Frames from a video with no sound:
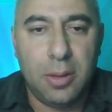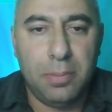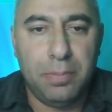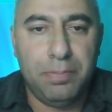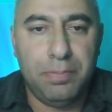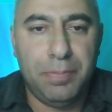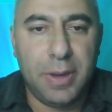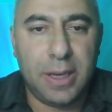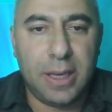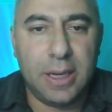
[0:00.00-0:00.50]

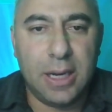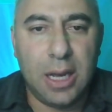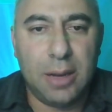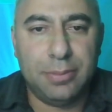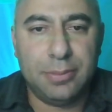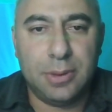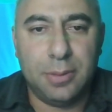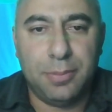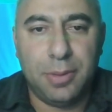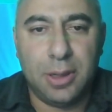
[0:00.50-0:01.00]
picking
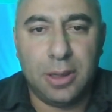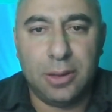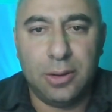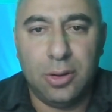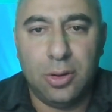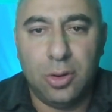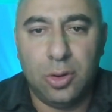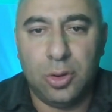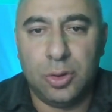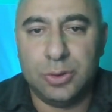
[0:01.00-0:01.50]
up the pawn
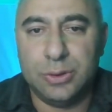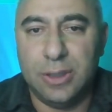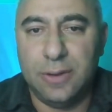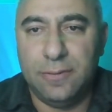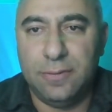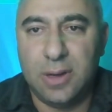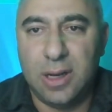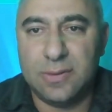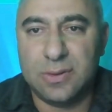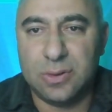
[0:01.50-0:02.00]
on
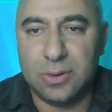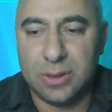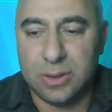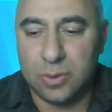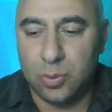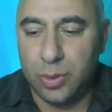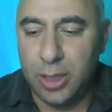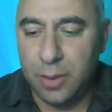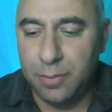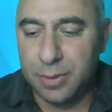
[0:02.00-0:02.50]
d5. So it's
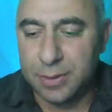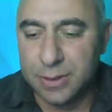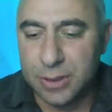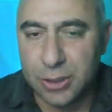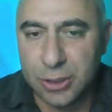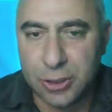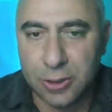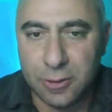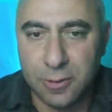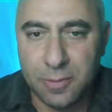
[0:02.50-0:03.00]
winning
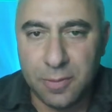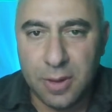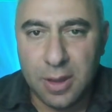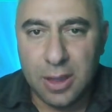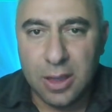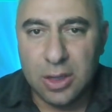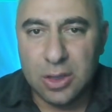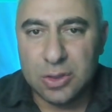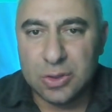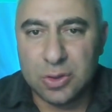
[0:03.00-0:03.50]
position.
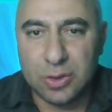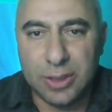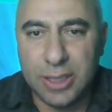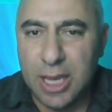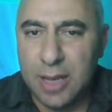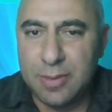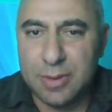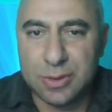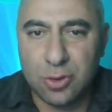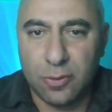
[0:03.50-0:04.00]
So the
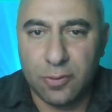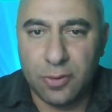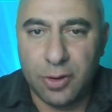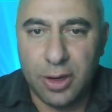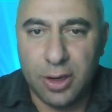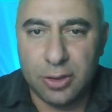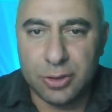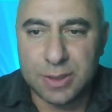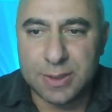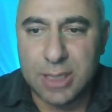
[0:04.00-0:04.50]
game is over
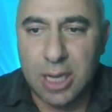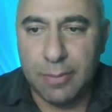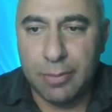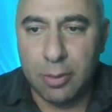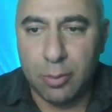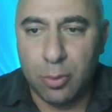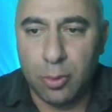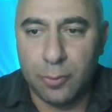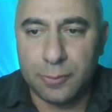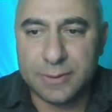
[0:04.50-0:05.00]
here. Just a couple
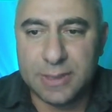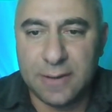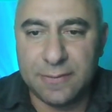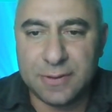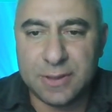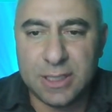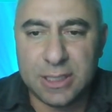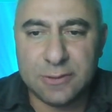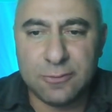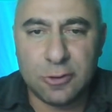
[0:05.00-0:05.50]
of moves.
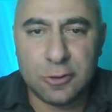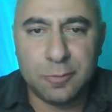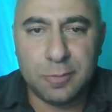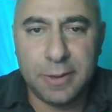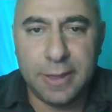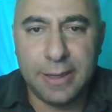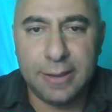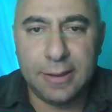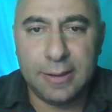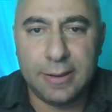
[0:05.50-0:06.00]
f6 was
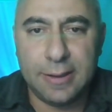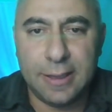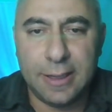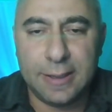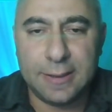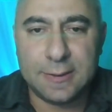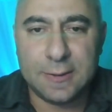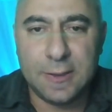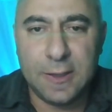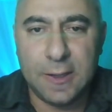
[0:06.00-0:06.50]
played.
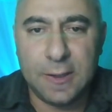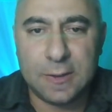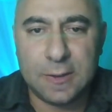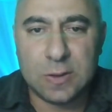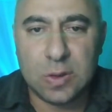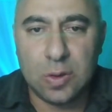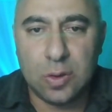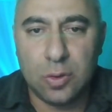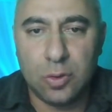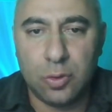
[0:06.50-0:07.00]
Takes,
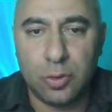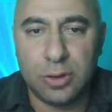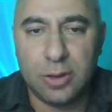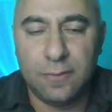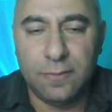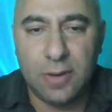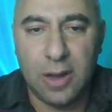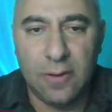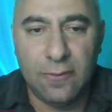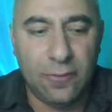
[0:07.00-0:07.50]
rook
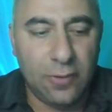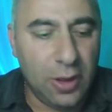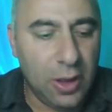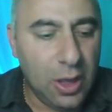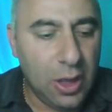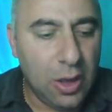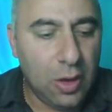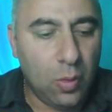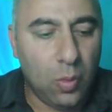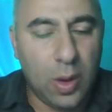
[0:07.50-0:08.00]
d5.
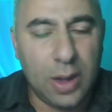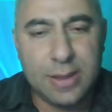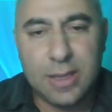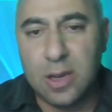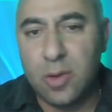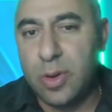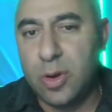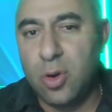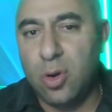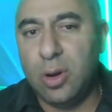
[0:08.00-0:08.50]
One
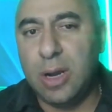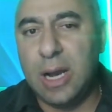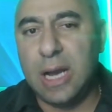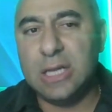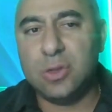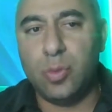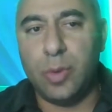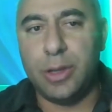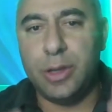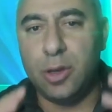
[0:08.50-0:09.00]
thing we know,
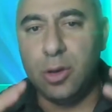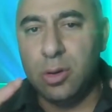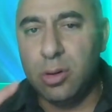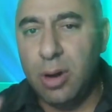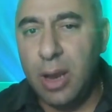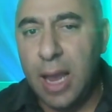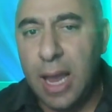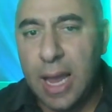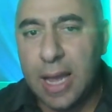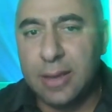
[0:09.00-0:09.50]
guys, when you're
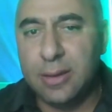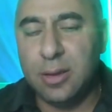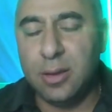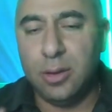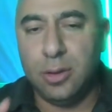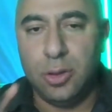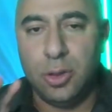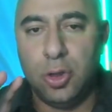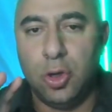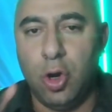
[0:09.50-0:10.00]
ahead,
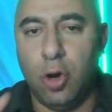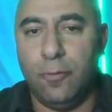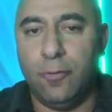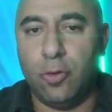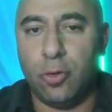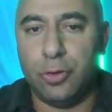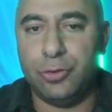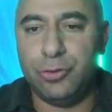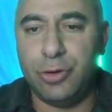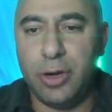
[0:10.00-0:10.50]
you go
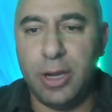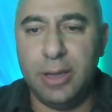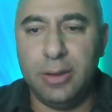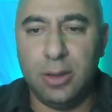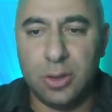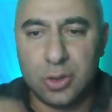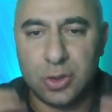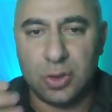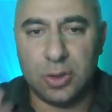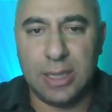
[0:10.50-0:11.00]
for a trade.
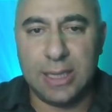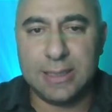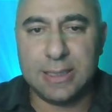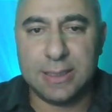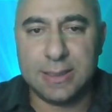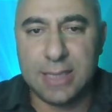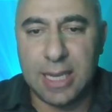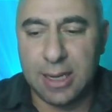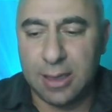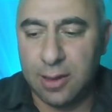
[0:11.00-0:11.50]
So that's
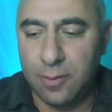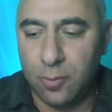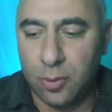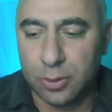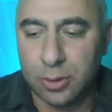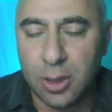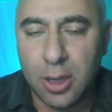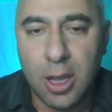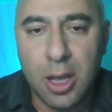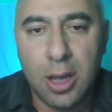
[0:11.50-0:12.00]
exactly
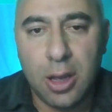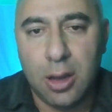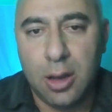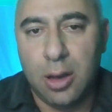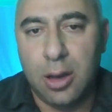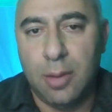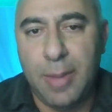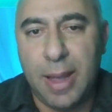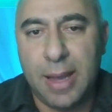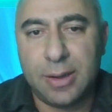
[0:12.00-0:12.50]
what
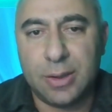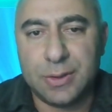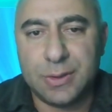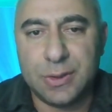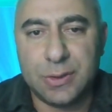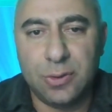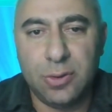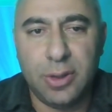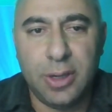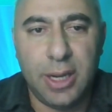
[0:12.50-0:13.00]
Magnus
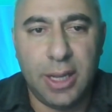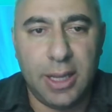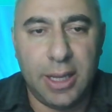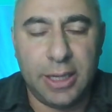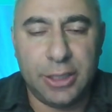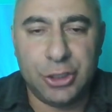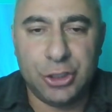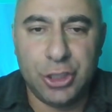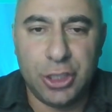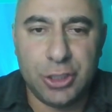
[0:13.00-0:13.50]
is doing,
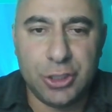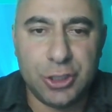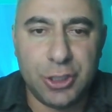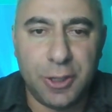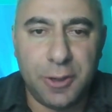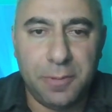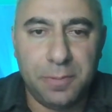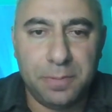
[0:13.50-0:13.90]
exchanging